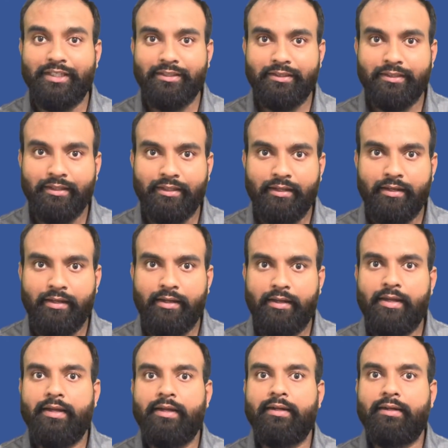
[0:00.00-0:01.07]
is
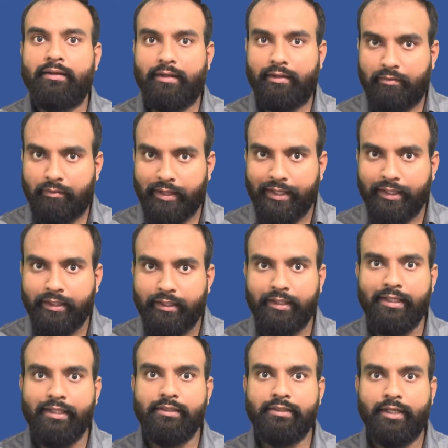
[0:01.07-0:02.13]

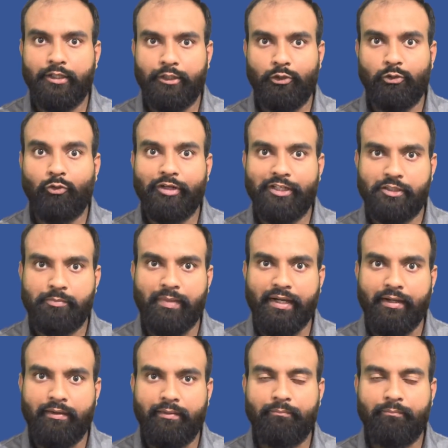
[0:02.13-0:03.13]
increase your loading speed.